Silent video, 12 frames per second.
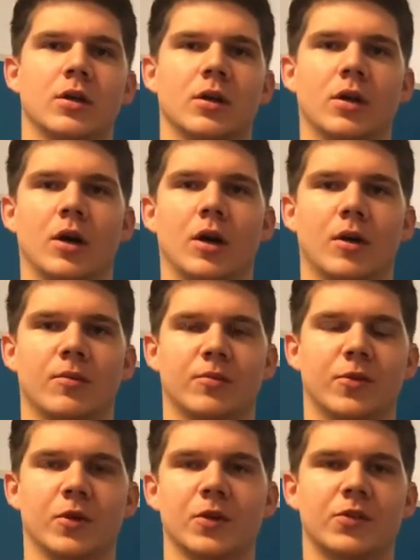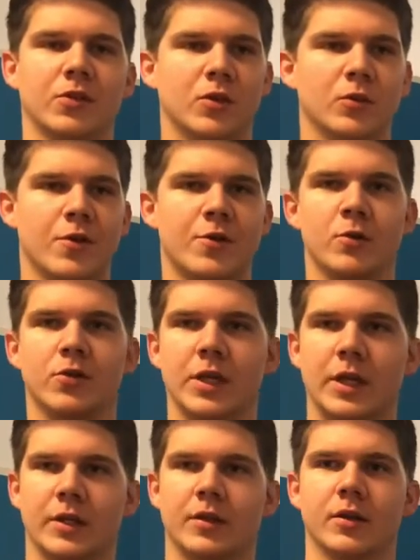So let's start with who's in
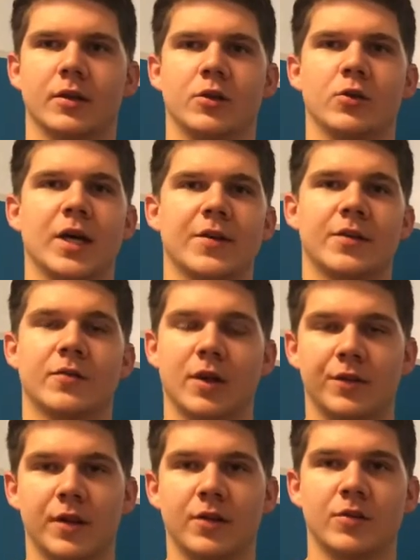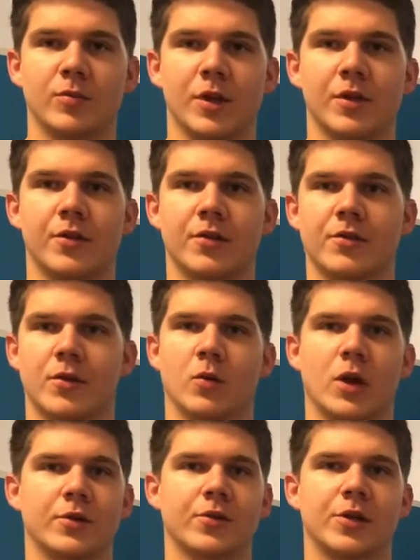it. You have Devonta Smith, the
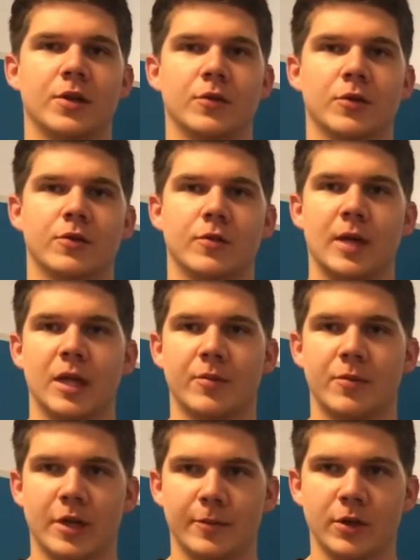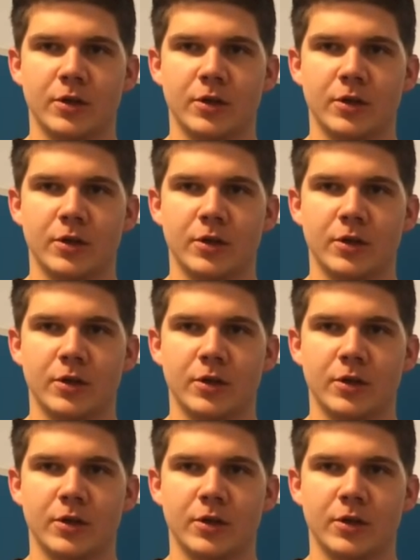wide receiver from Alabama.